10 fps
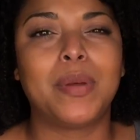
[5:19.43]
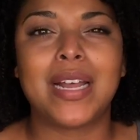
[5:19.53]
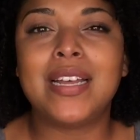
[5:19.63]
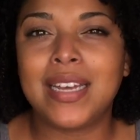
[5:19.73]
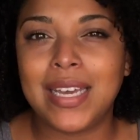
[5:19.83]

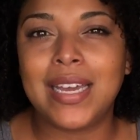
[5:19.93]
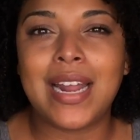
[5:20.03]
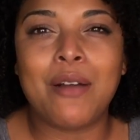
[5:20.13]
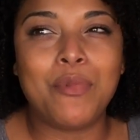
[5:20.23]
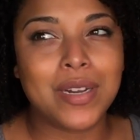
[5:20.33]
But
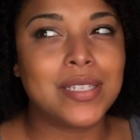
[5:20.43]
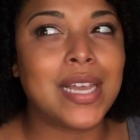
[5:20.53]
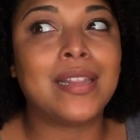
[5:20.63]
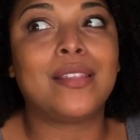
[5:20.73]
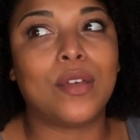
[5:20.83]
again, I want to
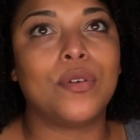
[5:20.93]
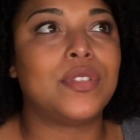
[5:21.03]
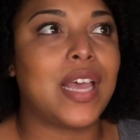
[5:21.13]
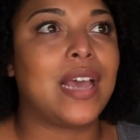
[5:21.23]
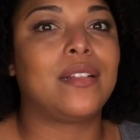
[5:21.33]
say that
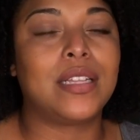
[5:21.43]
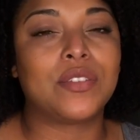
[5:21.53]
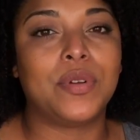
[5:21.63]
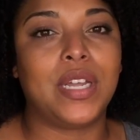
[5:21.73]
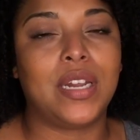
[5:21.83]
those had
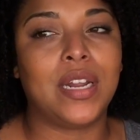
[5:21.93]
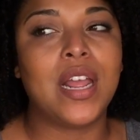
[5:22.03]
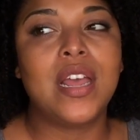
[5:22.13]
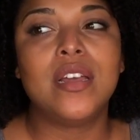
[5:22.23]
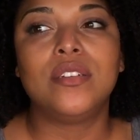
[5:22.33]
glycerin in
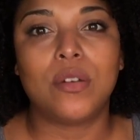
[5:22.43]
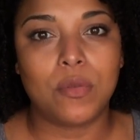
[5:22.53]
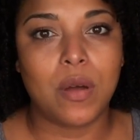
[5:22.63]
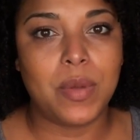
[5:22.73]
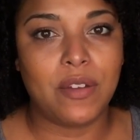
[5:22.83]
it.
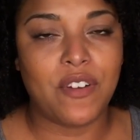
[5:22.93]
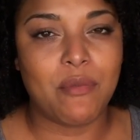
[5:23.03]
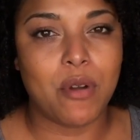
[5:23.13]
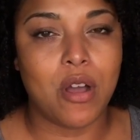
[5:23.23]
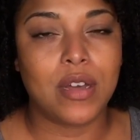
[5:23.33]
Don't call me if
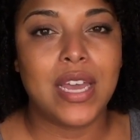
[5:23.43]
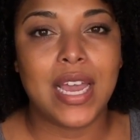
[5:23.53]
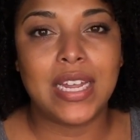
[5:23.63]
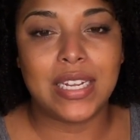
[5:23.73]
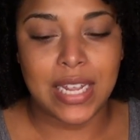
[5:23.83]
I'm wrong.
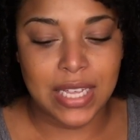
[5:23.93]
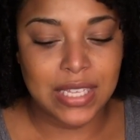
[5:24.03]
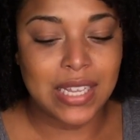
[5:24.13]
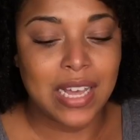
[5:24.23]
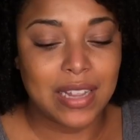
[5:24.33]
It
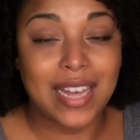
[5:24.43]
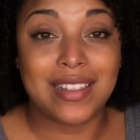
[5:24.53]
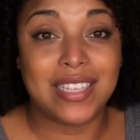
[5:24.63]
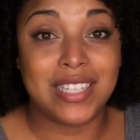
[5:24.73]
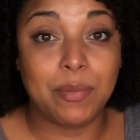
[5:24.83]
is
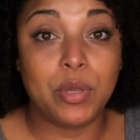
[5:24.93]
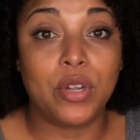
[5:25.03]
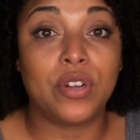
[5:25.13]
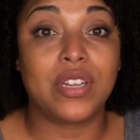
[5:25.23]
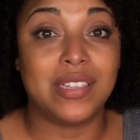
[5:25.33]
like the
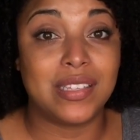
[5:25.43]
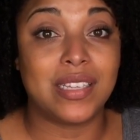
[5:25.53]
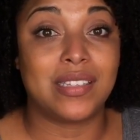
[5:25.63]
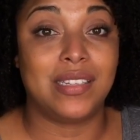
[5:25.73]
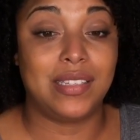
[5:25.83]
similar
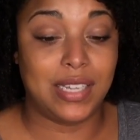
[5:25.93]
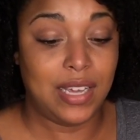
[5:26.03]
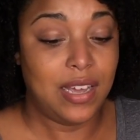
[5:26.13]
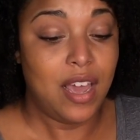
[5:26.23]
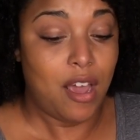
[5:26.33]

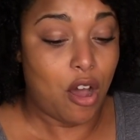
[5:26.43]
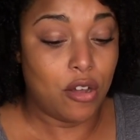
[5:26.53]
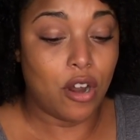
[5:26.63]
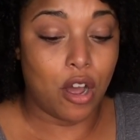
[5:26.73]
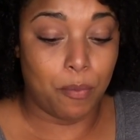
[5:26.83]
consistency
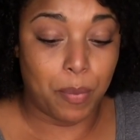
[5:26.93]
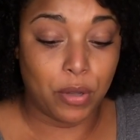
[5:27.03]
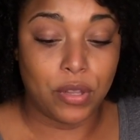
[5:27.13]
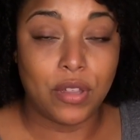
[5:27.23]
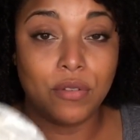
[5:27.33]
on
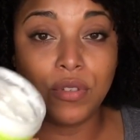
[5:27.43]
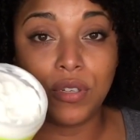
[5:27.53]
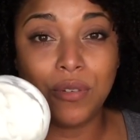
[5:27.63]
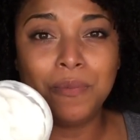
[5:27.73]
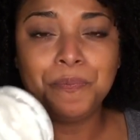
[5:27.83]
both of those
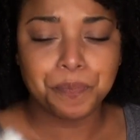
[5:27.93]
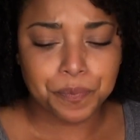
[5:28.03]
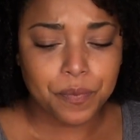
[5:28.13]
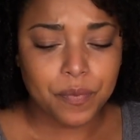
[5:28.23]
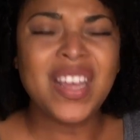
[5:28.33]
two
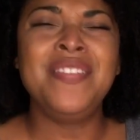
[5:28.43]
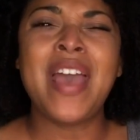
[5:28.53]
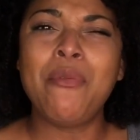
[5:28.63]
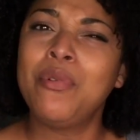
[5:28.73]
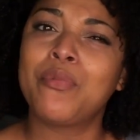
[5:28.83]
and
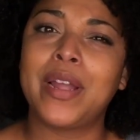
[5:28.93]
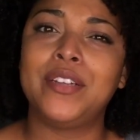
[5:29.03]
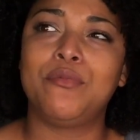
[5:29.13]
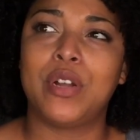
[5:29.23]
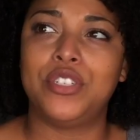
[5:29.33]
that one
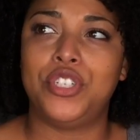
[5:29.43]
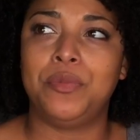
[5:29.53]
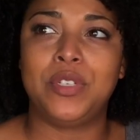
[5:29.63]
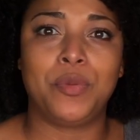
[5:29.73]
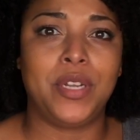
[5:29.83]
ran, runs
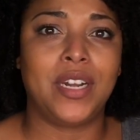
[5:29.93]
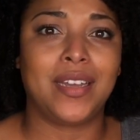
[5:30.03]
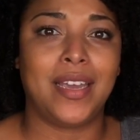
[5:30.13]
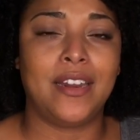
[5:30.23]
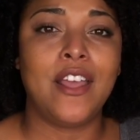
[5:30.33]
you between
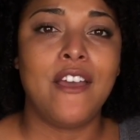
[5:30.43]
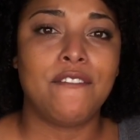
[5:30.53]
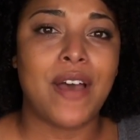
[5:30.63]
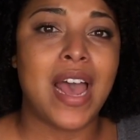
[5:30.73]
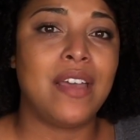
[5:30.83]
again
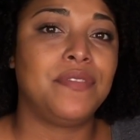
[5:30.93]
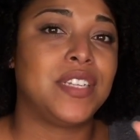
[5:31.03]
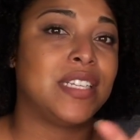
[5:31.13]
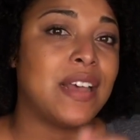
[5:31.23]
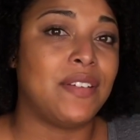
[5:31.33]
five
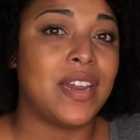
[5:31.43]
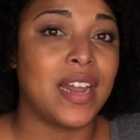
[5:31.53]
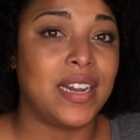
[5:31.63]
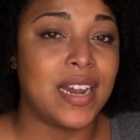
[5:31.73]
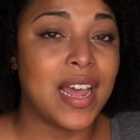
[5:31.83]
to seven
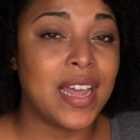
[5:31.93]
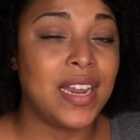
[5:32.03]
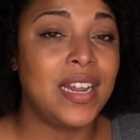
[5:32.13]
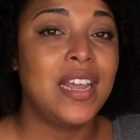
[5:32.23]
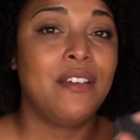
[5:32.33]
ninety
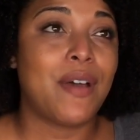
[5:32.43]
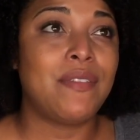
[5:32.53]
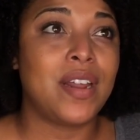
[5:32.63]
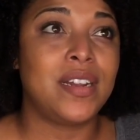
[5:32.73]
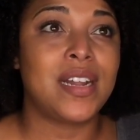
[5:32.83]
nine,
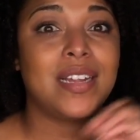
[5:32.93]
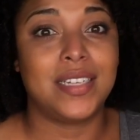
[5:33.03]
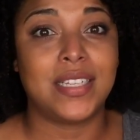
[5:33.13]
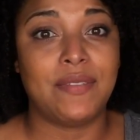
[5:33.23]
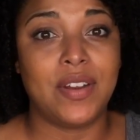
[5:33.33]
five ninety nine
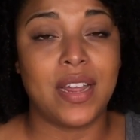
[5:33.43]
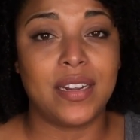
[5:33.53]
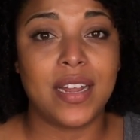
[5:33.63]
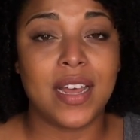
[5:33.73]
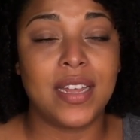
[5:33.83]
to seven
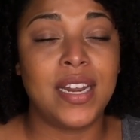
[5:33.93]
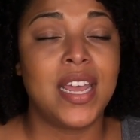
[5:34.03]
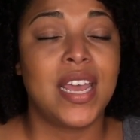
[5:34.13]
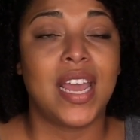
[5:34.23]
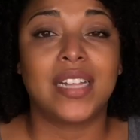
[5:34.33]
ninety nine.
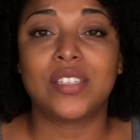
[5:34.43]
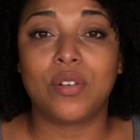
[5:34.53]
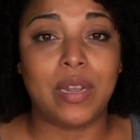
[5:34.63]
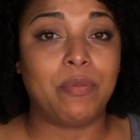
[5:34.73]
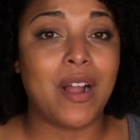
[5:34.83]
It's a
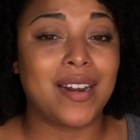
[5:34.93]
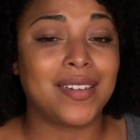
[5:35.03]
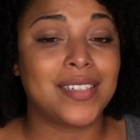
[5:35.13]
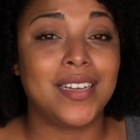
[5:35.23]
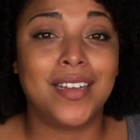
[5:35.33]
great
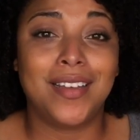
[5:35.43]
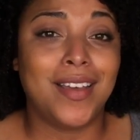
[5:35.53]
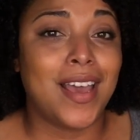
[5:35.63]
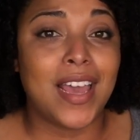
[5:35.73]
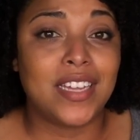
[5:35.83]
product.
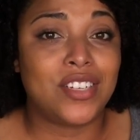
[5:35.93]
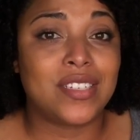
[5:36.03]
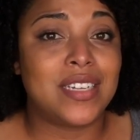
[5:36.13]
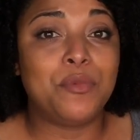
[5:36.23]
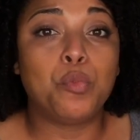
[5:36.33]
It
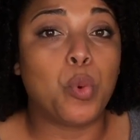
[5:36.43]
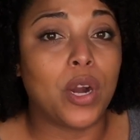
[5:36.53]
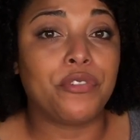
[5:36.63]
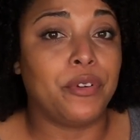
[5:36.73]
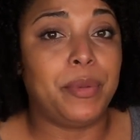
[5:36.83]
just didn't
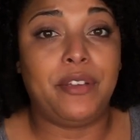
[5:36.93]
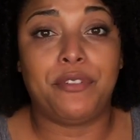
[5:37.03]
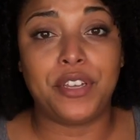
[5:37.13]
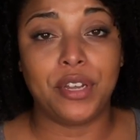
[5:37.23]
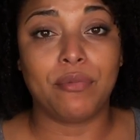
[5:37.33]
work for me
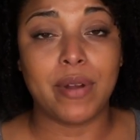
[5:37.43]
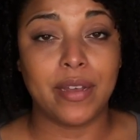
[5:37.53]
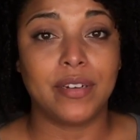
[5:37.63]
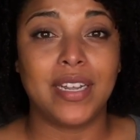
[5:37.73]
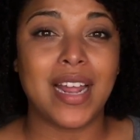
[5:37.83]
for year
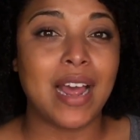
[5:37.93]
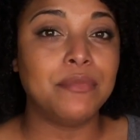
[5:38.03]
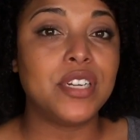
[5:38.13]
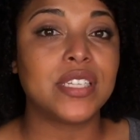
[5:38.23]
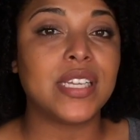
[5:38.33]
round, and
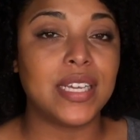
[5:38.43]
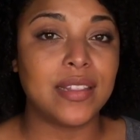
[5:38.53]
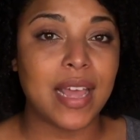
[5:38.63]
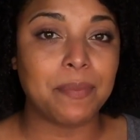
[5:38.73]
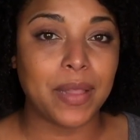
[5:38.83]
I'm just
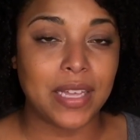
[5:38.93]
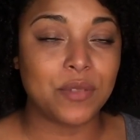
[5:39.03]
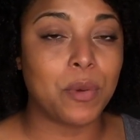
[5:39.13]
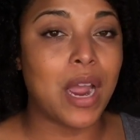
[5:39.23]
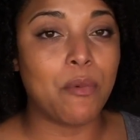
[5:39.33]
in that
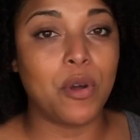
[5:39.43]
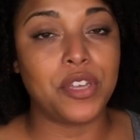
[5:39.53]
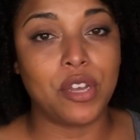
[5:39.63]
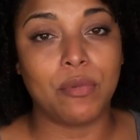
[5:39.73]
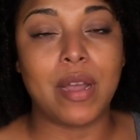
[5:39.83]
place where I
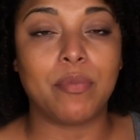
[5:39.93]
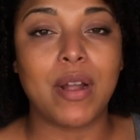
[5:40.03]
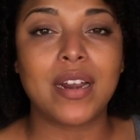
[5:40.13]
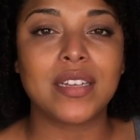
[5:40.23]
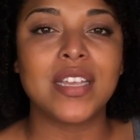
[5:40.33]
want year round
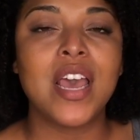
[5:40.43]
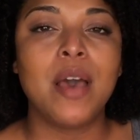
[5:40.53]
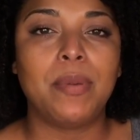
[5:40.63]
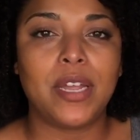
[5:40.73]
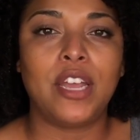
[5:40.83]
products.
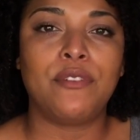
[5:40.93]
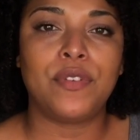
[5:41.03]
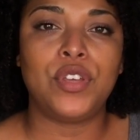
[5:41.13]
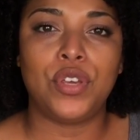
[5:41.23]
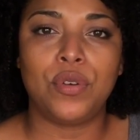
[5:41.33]
But
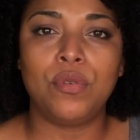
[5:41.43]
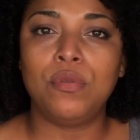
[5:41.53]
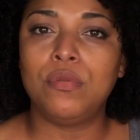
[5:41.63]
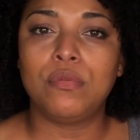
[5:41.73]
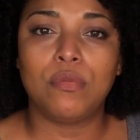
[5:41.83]
if
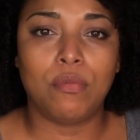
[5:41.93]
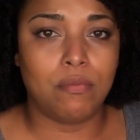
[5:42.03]
you